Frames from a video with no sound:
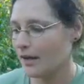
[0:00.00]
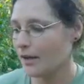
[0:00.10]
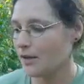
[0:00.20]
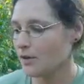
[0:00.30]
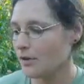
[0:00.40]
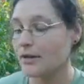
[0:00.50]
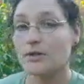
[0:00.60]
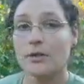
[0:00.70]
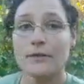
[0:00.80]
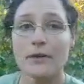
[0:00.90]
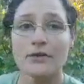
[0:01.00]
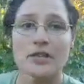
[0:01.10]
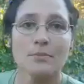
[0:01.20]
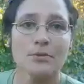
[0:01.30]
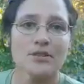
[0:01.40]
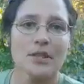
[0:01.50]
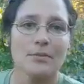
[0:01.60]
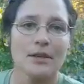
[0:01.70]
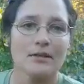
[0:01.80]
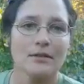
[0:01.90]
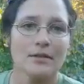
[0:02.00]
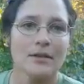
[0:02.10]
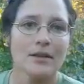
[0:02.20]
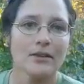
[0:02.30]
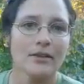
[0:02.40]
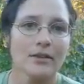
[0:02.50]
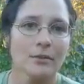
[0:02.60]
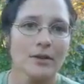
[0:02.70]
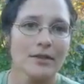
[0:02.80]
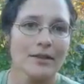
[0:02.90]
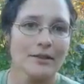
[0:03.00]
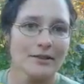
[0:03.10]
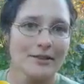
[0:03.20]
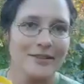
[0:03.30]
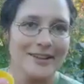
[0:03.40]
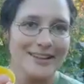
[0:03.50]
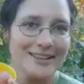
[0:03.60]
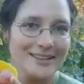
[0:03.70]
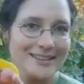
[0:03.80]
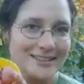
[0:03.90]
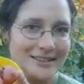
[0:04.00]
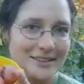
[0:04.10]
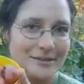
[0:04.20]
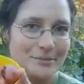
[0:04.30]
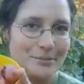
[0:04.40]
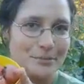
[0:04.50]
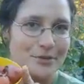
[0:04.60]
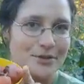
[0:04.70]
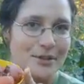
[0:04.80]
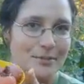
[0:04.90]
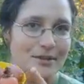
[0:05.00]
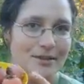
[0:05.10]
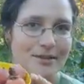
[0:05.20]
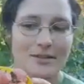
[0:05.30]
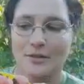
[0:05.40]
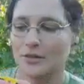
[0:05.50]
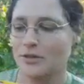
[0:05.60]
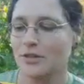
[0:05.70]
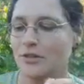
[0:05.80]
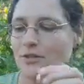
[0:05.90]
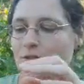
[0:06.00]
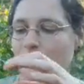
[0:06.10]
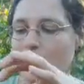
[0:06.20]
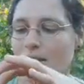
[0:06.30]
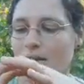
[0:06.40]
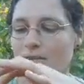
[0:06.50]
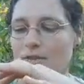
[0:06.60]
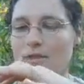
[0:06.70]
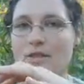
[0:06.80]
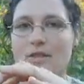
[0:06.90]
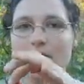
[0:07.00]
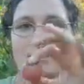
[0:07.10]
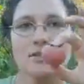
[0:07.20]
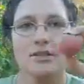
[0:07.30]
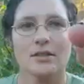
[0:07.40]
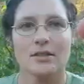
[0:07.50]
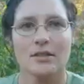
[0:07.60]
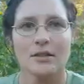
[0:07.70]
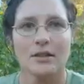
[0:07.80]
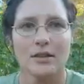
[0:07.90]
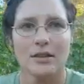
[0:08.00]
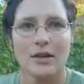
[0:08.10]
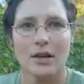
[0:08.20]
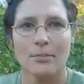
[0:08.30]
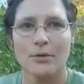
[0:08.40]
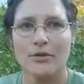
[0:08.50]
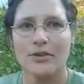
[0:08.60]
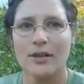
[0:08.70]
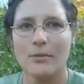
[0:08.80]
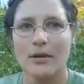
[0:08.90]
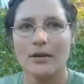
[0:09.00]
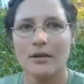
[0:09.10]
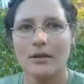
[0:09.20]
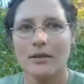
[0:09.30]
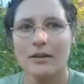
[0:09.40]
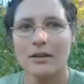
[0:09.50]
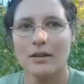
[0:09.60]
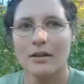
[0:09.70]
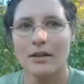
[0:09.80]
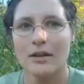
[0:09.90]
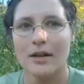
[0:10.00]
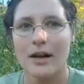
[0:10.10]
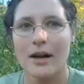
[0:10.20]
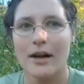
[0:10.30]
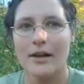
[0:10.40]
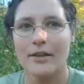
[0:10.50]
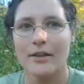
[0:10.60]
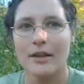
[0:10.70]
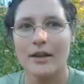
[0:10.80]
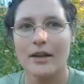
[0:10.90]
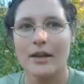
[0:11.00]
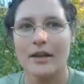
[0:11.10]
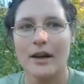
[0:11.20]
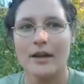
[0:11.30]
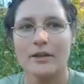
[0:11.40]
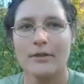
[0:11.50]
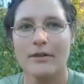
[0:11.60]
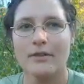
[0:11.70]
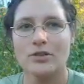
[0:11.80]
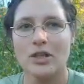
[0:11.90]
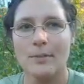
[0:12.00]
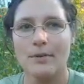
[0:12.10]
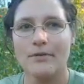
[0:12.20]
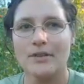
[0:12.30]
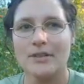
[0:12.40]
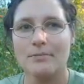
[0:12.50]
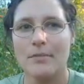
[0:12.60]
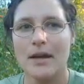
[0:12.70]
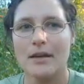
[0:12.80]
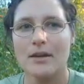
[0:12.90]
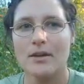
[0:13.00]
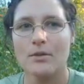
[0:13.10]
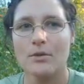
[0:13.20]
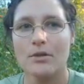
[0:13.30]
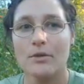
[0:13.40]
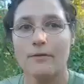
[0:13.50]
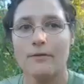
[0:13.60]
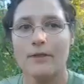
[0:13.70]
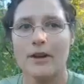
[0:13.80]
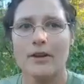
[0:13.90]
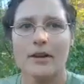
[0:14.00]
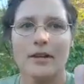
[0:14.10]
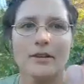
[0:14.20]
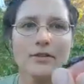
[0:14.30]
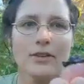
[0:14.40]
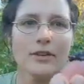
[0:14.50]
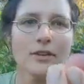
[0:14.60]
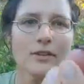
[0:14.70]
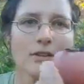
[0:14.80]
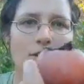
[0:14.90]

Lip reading: Alright, so if you've never seen a persimmon, this is what they look like. Persimmons, delicious. So this is a persimmon. They kind of have the shape of a tomato. They're can you see this?